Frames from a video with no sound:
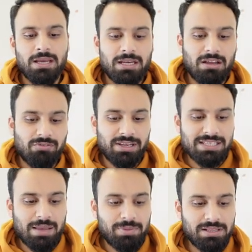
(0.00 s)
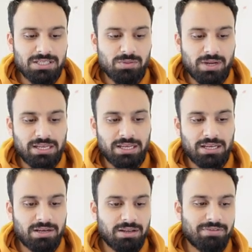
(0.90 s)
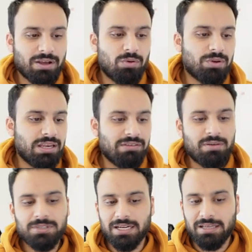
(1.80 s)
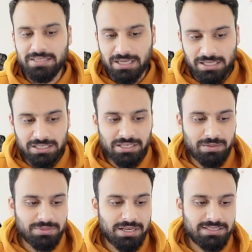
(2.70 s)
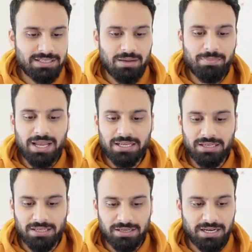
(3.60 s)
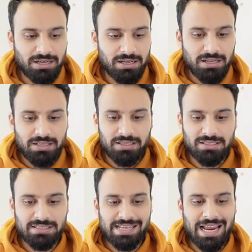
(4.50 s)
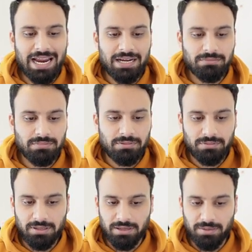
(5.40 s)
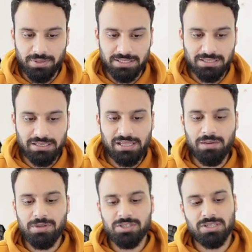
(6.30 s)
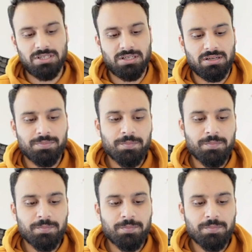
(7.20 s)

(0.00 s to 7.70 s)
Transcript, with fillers: Now for example this one here if I go to any website let's say Khaleej Times I see a banner here right this is an ad uh, because it clearly mentions here